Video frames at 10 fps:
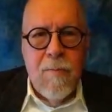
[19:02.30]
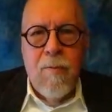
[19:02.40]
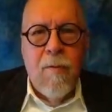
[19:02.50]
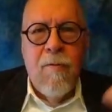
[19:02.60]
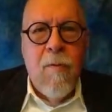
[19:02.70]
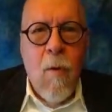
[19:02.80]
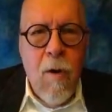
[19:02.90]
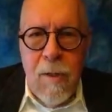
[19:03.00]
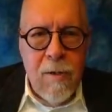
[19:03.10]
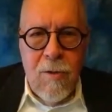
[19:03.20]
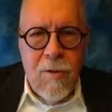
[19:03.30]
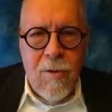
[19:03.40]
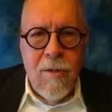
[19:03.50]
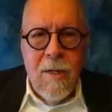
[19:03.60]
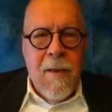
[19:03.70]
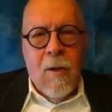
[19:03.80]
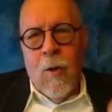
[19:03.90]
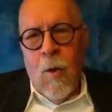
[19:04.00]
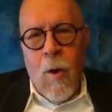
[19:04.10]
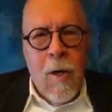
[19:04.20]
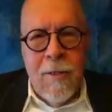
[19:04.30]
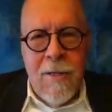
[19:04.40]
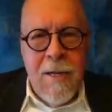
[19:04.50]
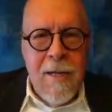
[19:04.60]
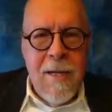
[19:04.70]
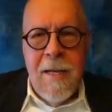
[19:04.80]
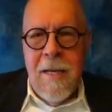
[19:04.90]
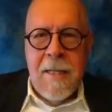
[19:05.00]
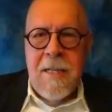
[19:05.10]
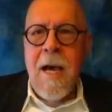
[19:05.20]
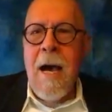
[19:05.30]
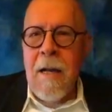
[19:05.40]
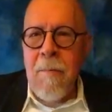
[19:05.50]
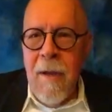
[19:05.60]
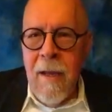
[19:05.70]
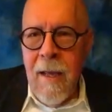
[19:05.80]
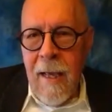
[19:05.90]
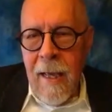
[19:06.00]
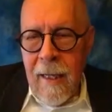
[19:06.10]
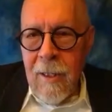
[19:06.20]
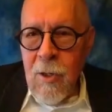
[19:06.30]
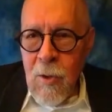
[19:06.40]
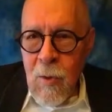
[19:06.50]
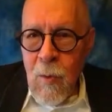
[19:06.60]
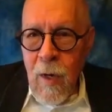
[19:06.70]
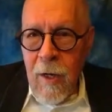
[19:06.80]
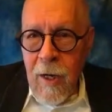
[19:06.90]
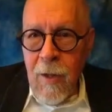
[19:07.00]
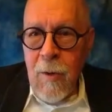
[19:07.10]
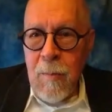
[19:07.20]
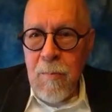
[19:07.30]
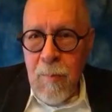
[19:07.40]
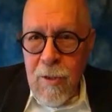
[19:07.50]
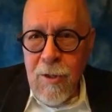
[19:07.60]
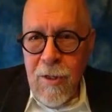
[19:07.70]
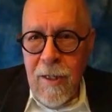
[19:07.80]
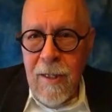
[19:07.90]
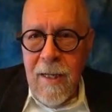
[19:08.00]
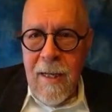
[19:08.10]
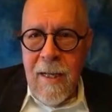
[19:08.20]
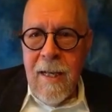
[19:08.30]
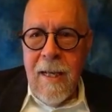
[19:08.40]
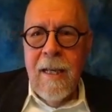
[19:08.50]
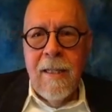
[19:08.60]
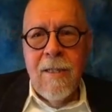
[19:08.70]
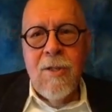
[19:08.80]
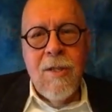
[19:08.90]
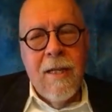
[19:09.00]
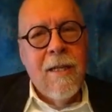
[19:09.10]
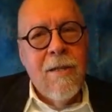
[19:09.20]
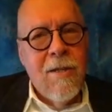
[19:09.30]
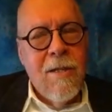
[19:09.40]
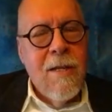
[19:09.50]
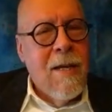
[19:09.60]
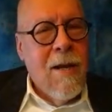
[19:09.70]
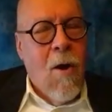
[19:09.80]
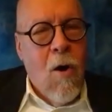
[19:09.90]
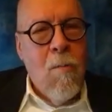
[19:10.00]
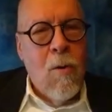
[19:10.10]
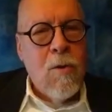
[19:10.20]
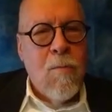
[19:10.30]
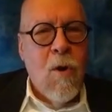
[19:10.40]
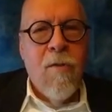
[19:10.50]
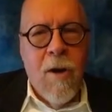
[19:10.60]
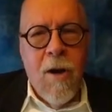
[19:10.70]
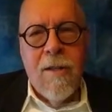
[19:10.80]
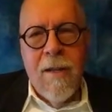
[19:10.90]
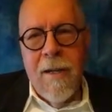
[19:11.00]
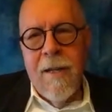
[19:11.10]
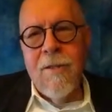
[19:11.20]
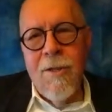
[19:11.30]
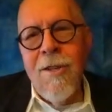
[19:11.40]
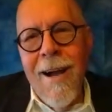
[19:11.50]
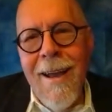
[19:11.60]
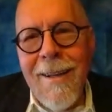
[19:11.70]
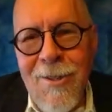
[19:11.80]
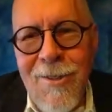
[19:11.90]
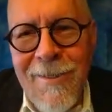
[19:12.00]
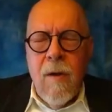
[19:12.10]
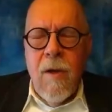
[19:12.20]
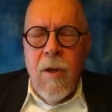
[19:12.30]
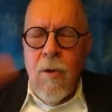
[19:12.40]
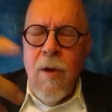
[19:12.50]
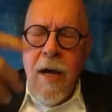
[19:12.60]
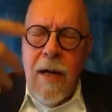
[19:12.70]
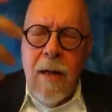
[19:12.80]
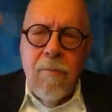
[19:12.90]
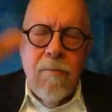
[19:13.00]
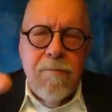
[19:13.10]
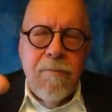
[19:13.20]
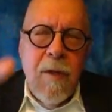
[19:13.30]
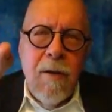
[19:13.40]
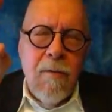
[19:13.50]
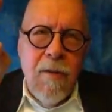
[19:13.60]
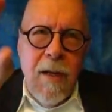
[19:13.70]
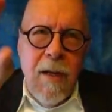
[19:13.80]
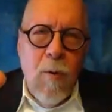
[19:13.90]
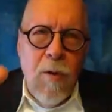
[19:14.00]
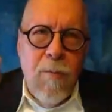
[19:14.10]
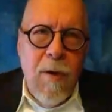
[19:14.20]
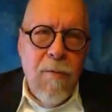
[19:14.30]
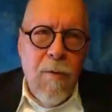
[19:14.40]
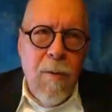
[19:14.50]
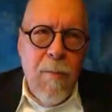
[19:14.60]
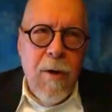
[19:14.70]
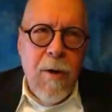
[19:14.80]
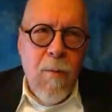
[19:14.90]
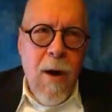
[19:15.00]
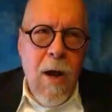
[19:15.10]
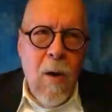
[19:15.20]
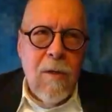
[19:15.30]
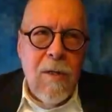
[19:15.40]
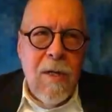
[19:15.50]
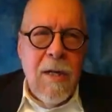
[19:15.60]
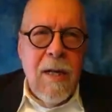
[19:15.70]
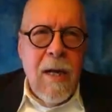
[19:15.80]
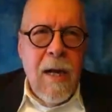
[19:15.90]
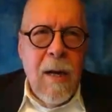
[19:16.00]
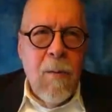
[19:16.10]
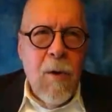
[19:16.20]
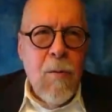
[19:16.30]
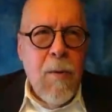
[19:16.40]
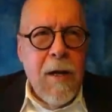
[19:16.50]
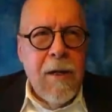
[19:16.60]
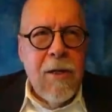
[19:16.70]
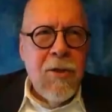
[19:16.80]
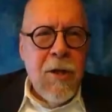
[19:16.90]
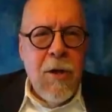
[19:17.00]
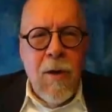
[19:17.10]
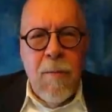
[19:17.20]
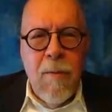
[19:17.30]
performance, loyalty, autonomy into another person is almost more of an art than it is a science. Can you kind of think with me for a minute around what you might consider a